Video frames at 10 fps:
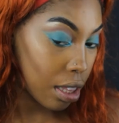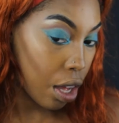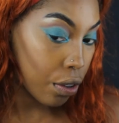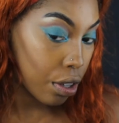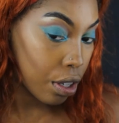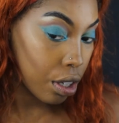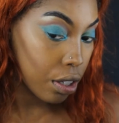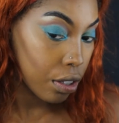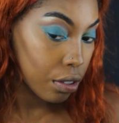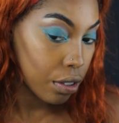But
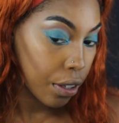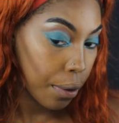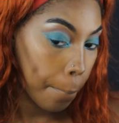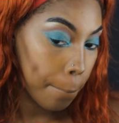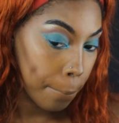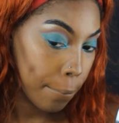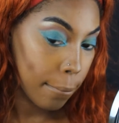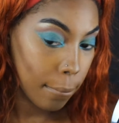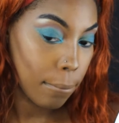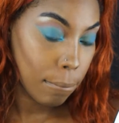after I
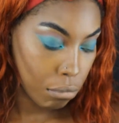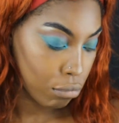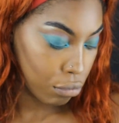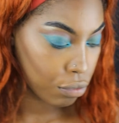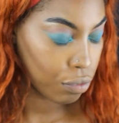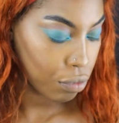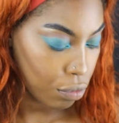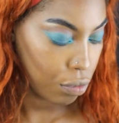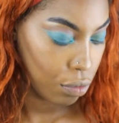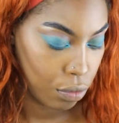applied that,
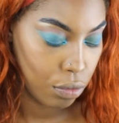then I